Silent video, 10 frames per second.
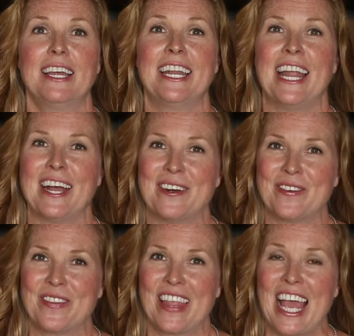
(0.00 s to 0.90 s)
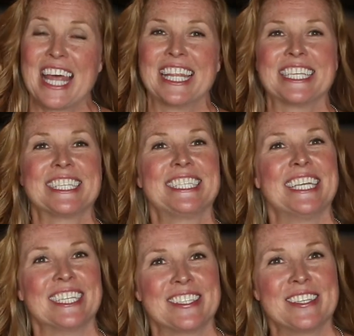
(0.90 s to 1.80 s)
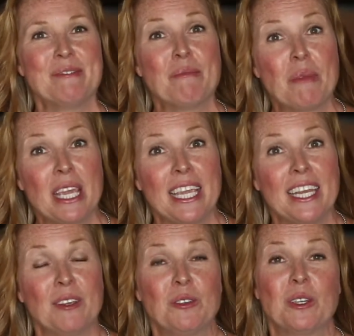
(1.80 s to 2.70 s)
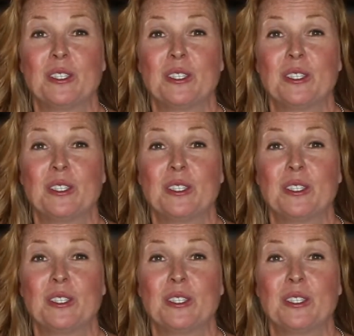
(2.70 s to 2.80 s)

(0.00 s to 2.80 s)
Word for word: Now, this doesn't mean you